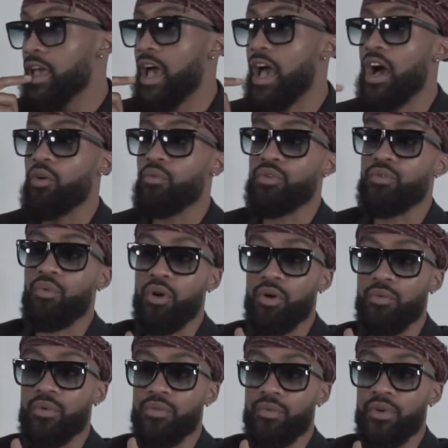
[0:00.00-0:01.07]
how we
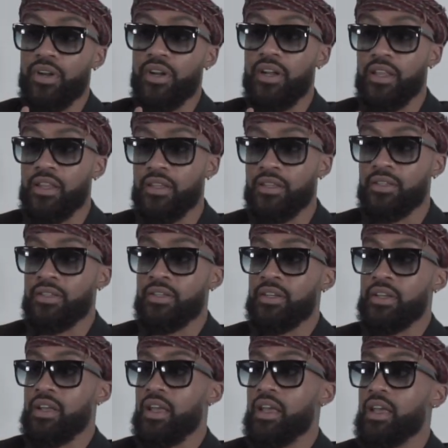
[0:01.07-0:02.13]
work with one another,
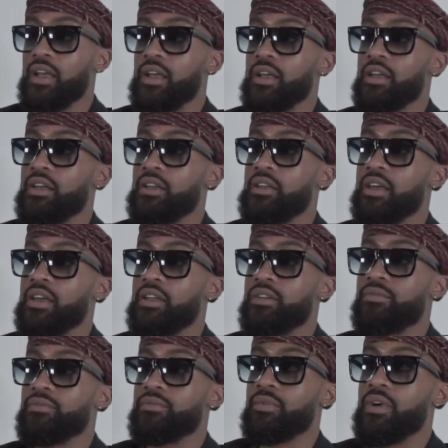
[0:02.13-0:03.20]
and
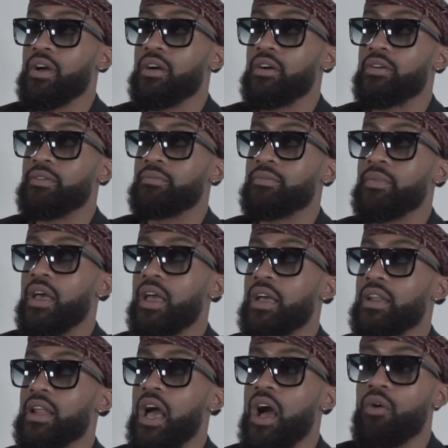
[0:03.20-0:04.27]

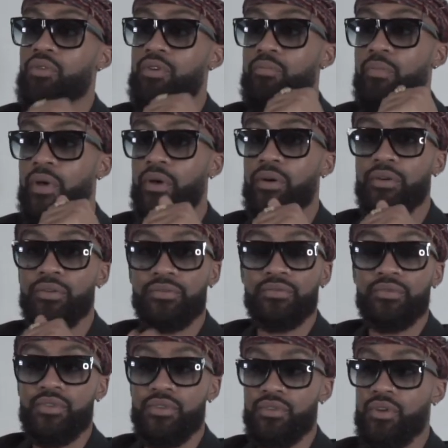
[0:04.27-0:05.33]
how we build.
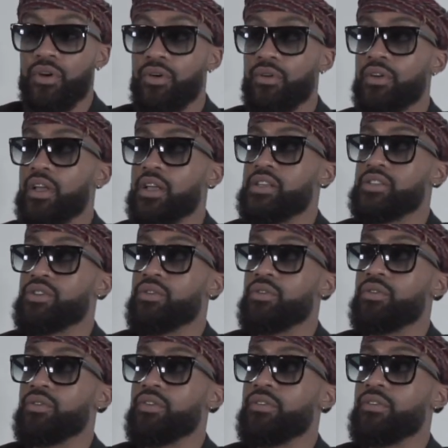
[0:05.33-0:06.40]
And
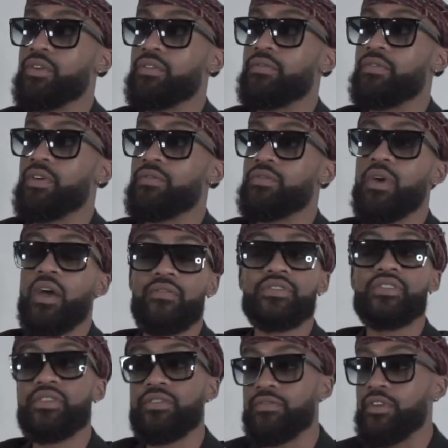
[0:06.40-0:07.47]
so if you haven't
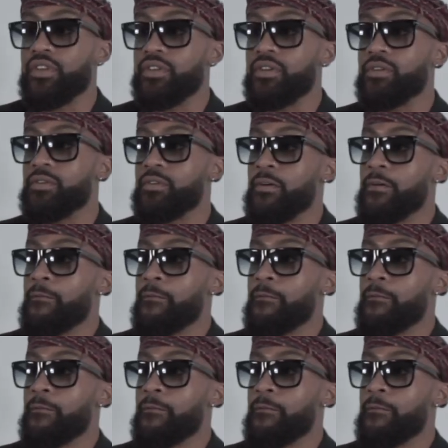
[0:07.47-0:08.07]
seen the video,